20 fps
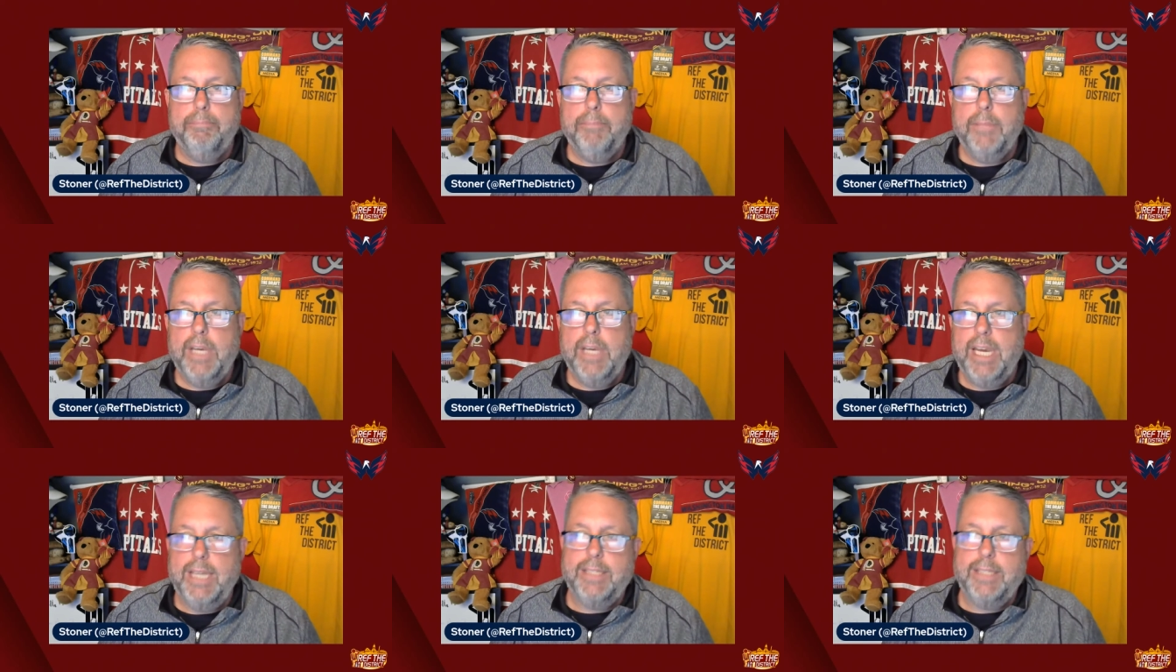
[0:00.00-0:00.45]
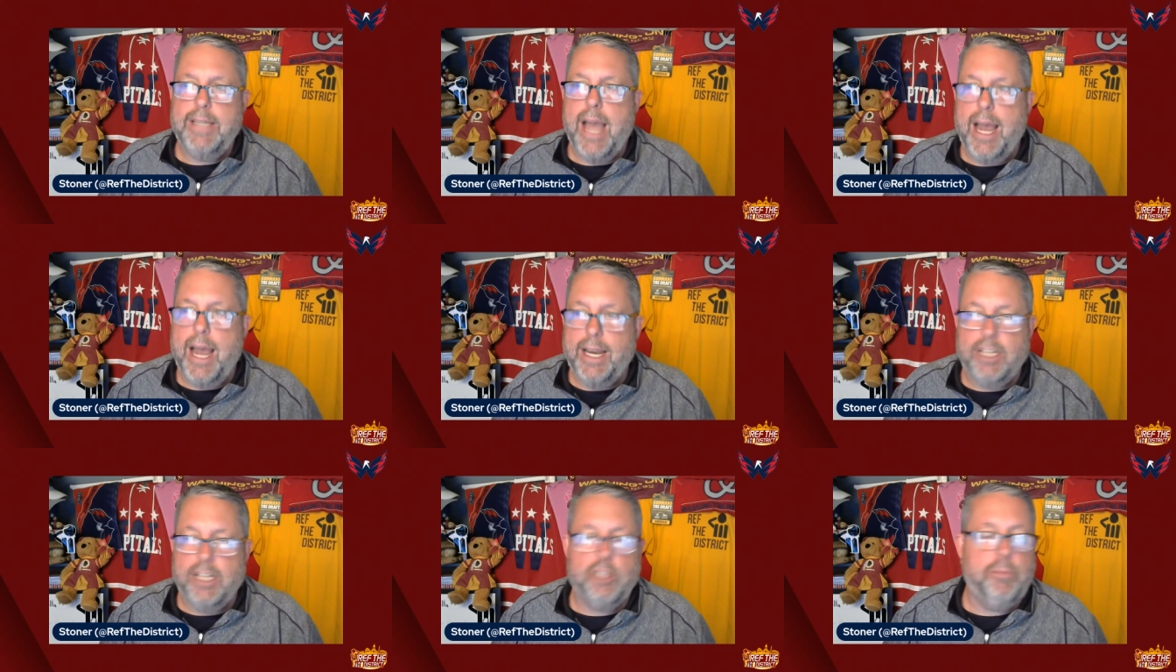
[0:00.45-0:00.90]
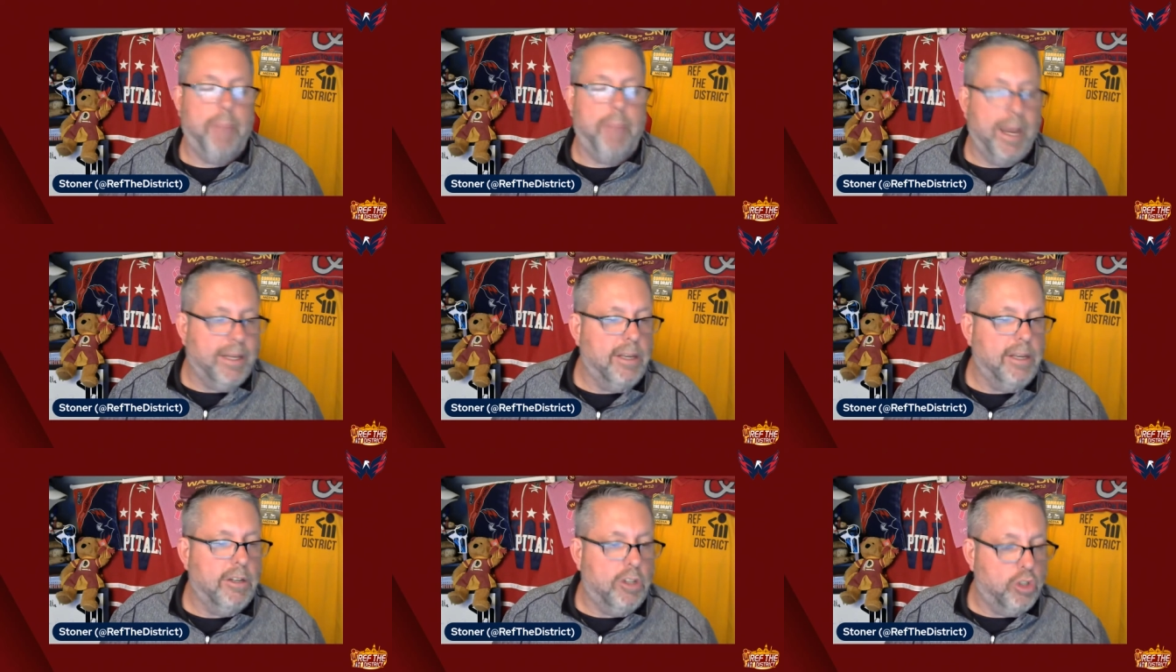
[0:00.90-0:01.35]
he's not
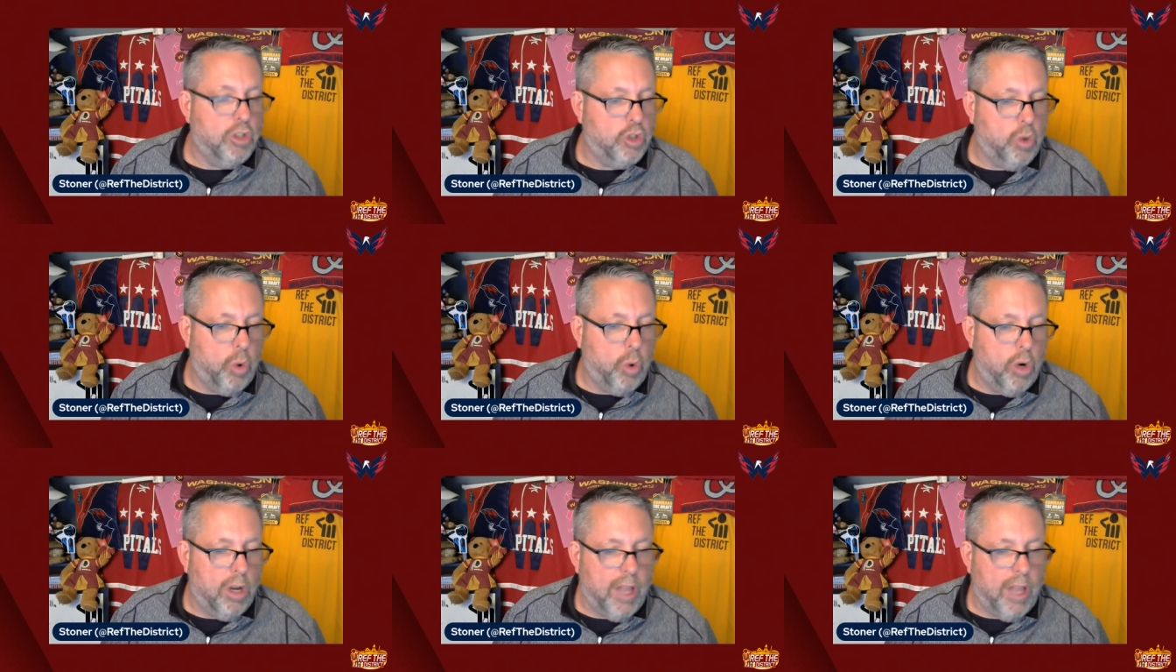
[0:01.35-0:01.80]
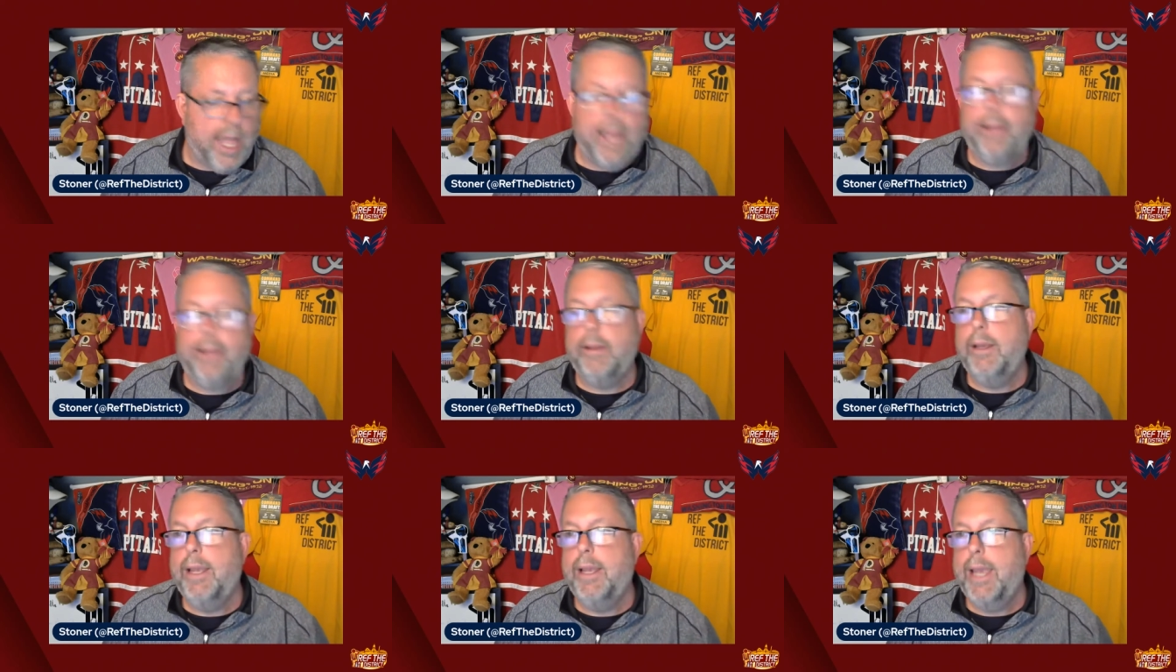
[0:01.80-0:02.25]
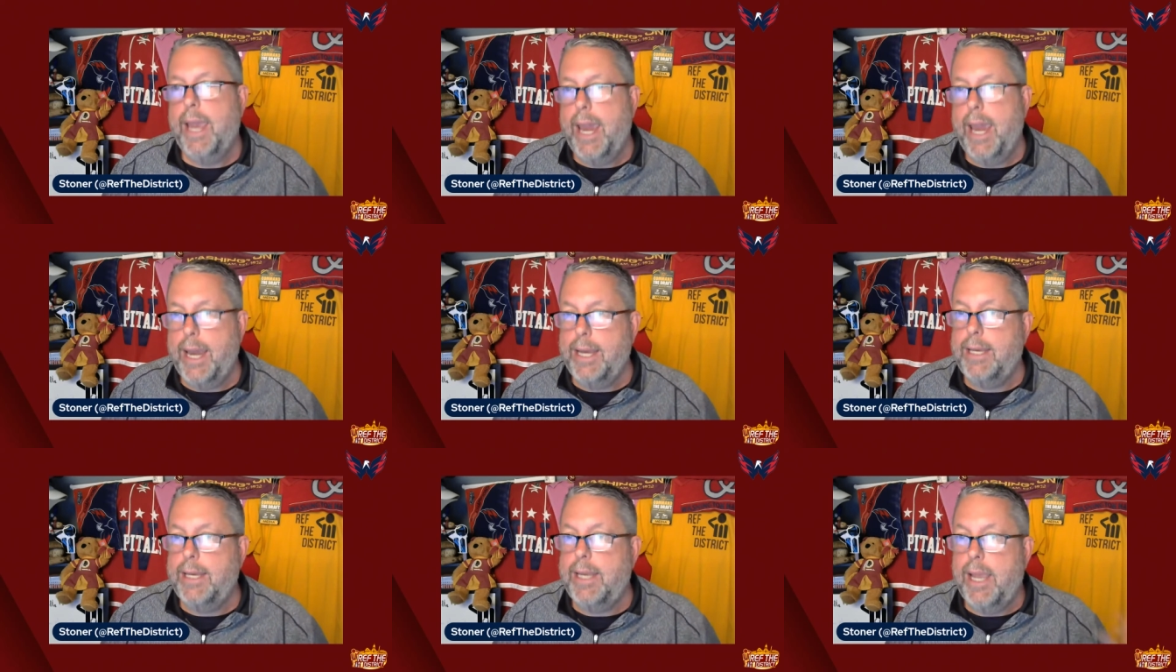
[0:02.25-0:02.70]
expected to score a lot, and
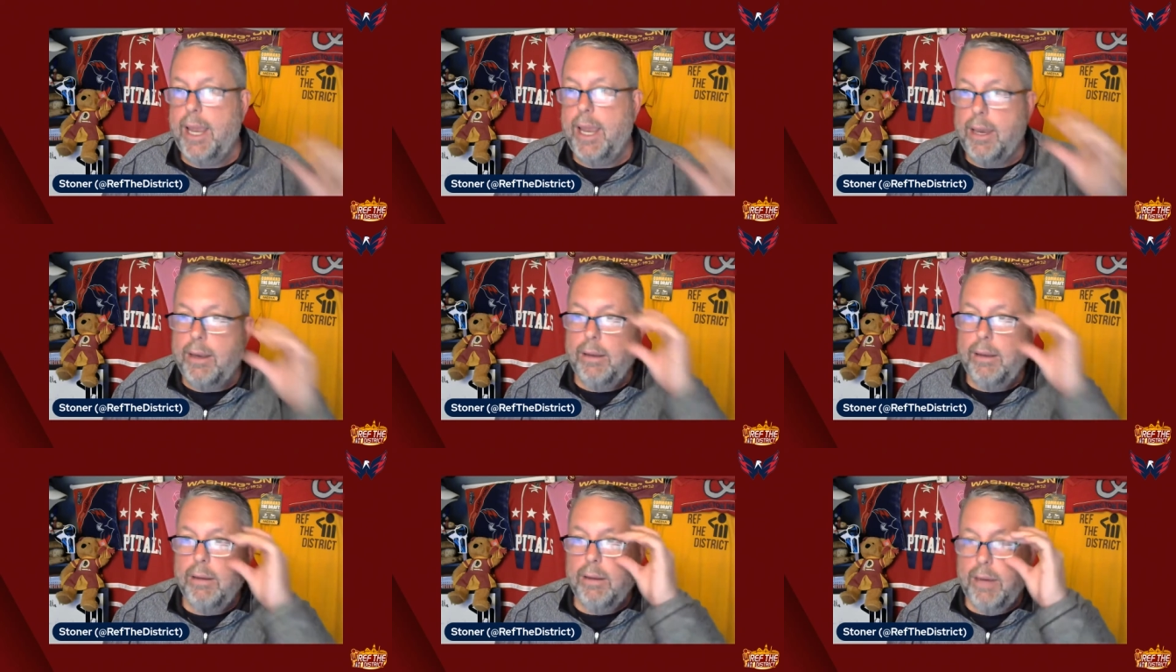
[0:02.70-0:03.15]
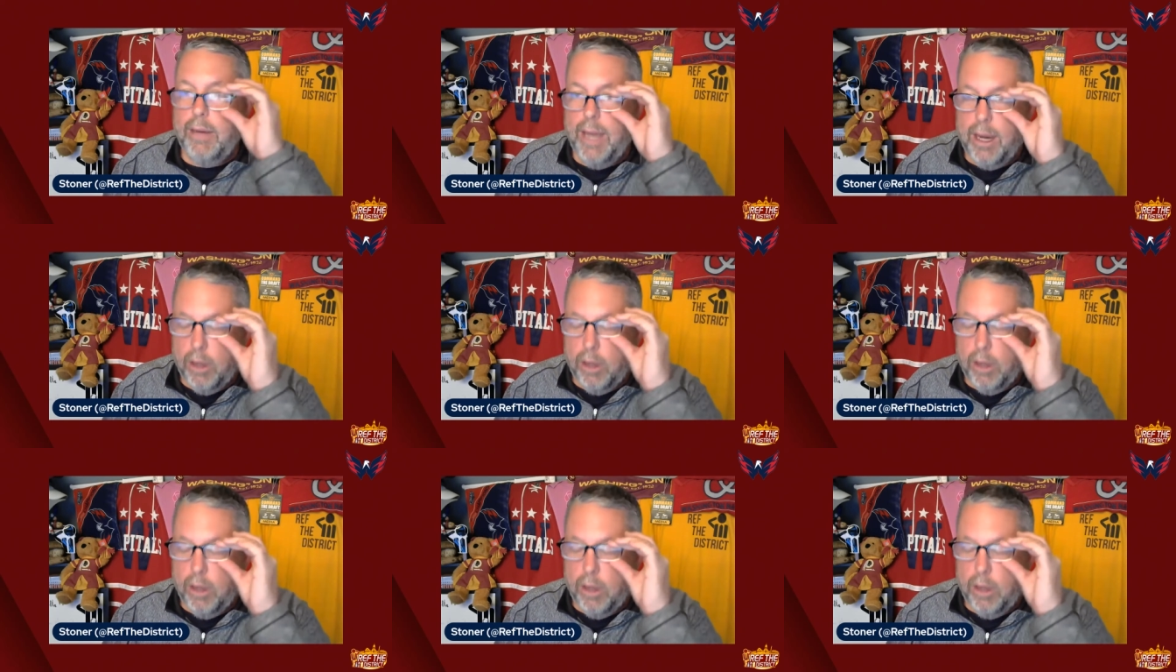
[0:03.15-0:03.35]
he did. He had a